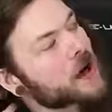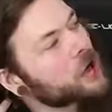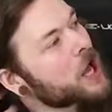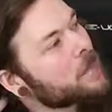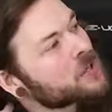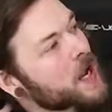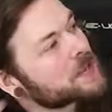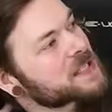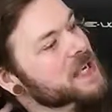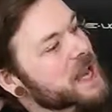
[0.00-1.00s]
I don't know how much I
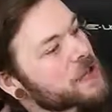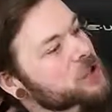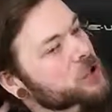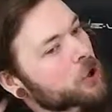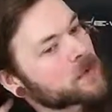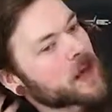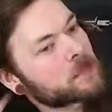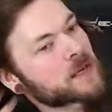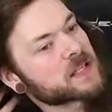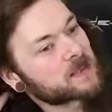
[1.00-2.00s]
can say and show
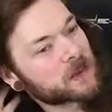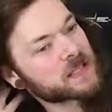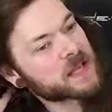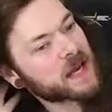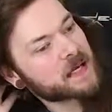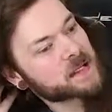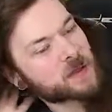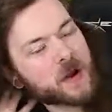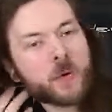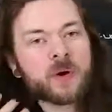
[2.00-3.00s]
without being demonetized,
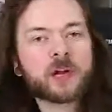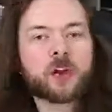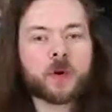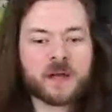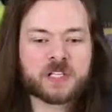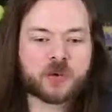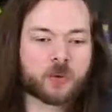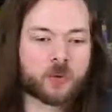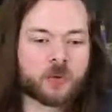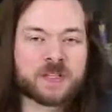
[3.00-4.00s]
so I don't want to go into all